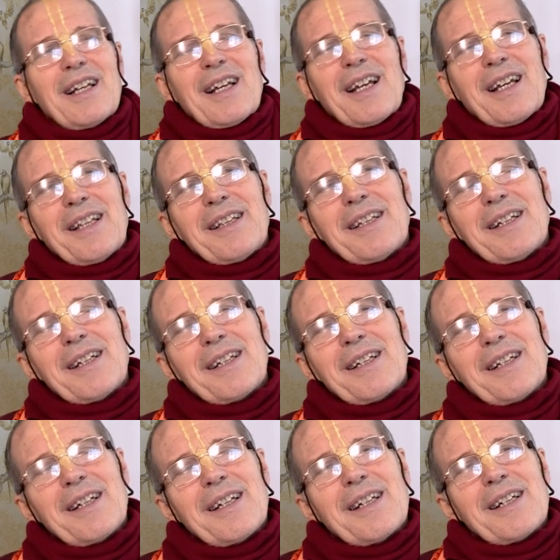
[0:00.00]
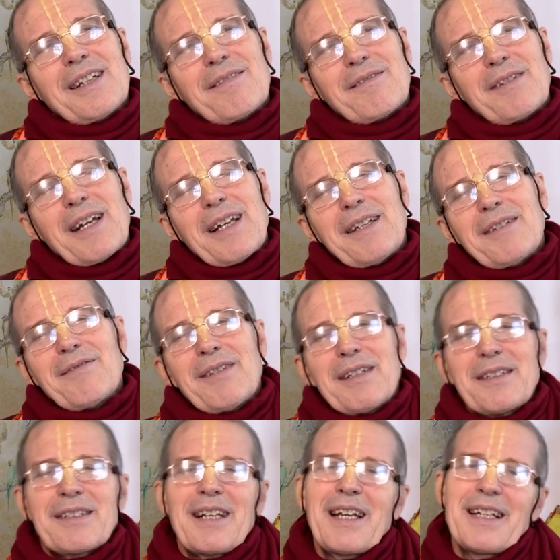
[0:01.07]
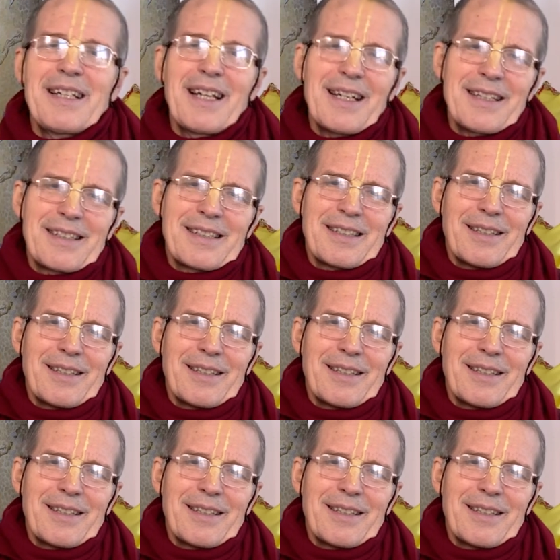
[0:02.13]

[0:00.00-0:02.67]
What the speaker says: And the friend will say, yes,